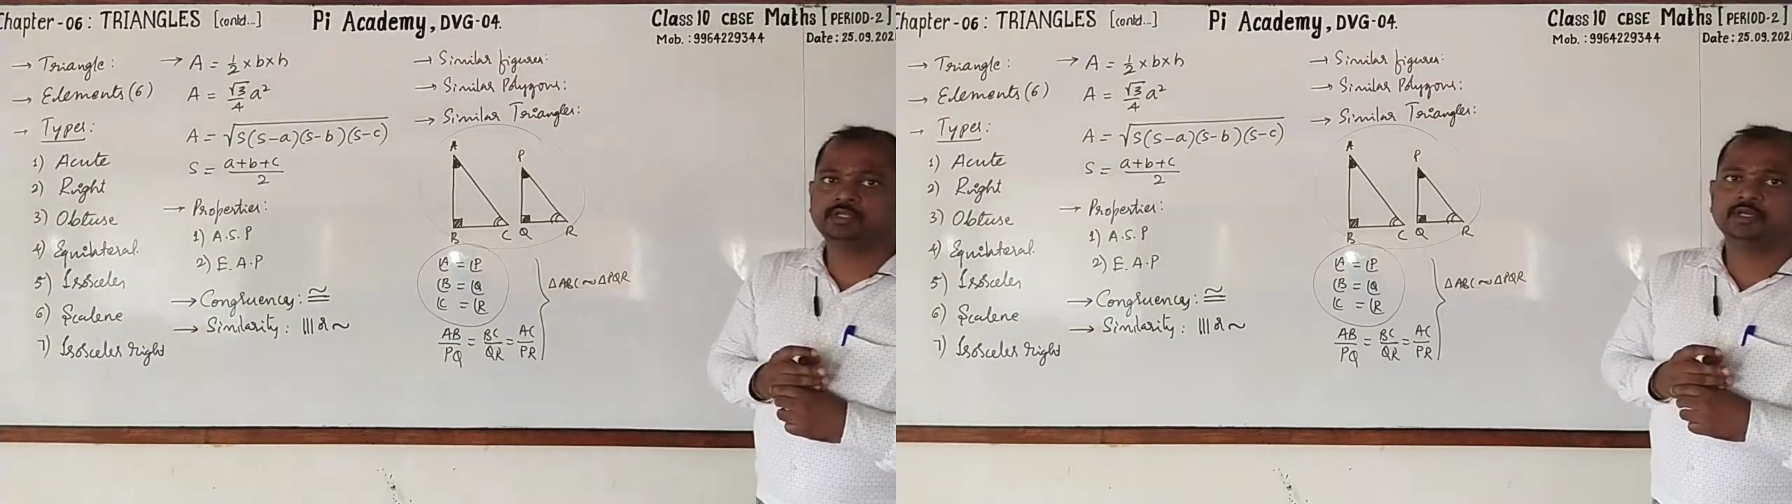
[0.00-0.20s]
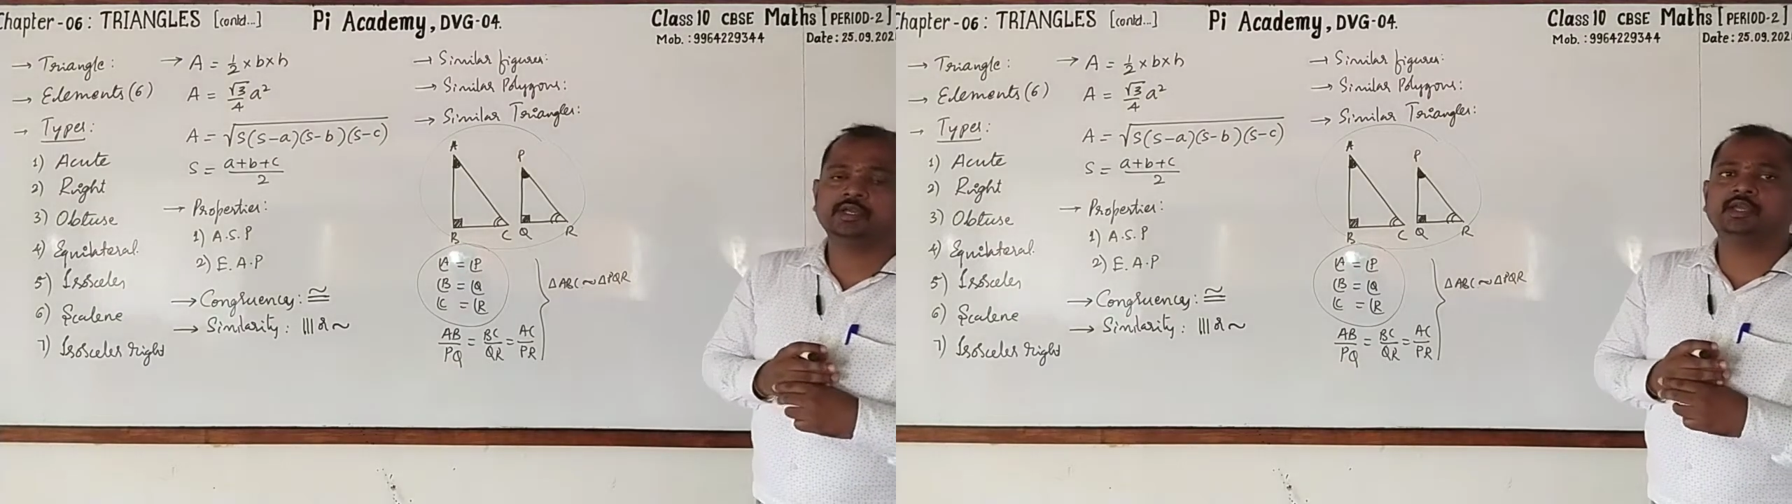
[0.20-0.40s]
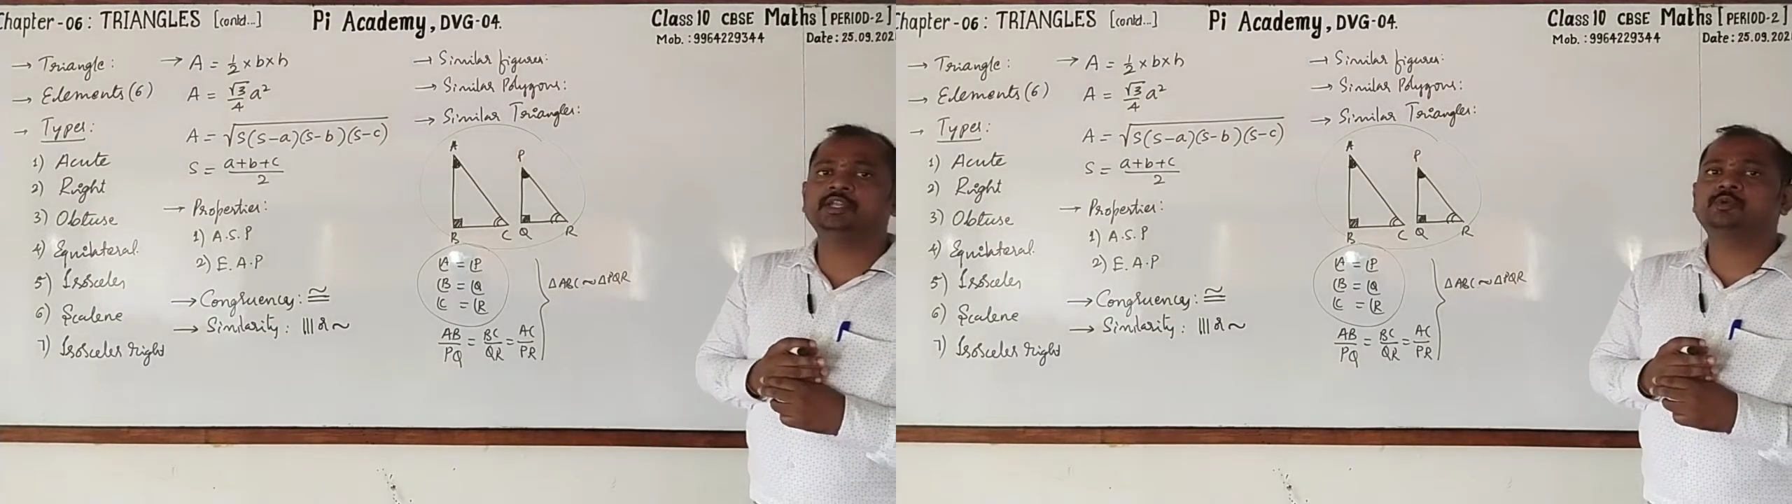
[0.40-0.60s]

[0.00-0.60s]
an